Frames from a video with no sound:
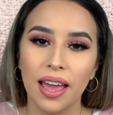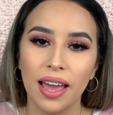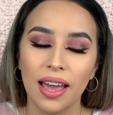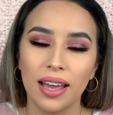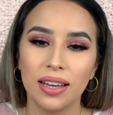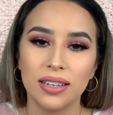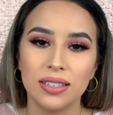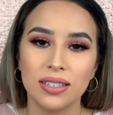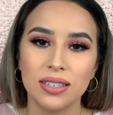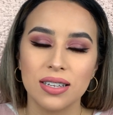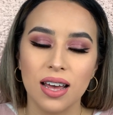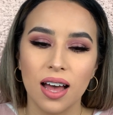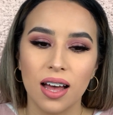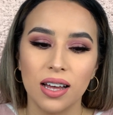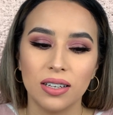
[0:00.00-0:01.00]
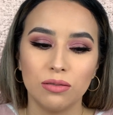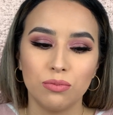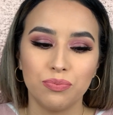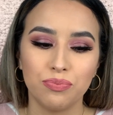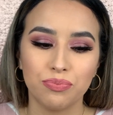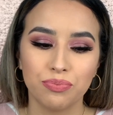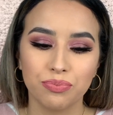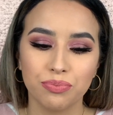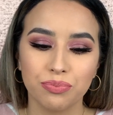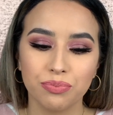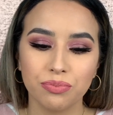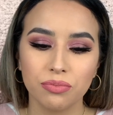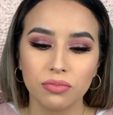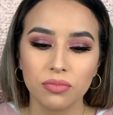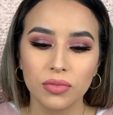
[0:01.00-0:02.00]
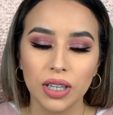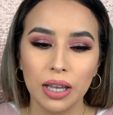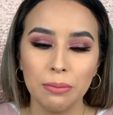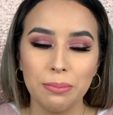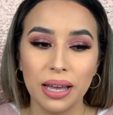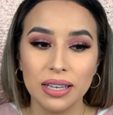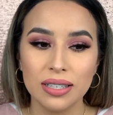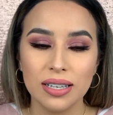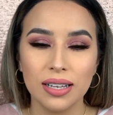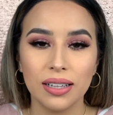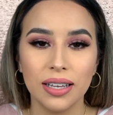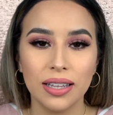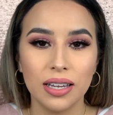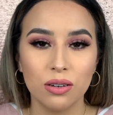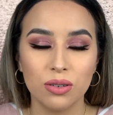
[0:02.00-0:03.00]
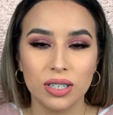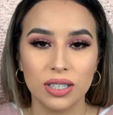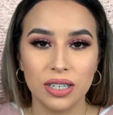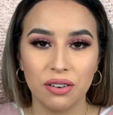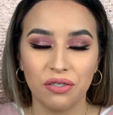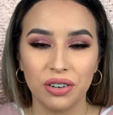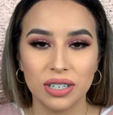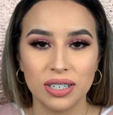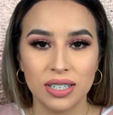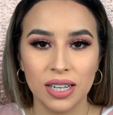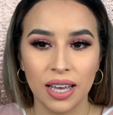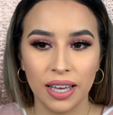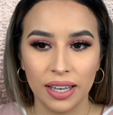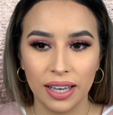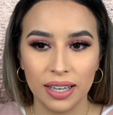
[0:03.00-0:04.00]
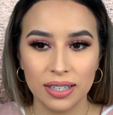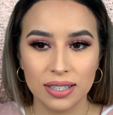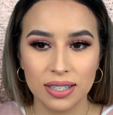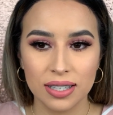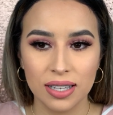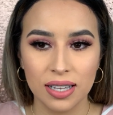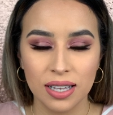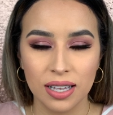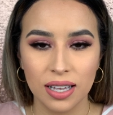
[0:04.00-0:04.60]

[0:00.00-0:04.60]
And um, basically there was different tickets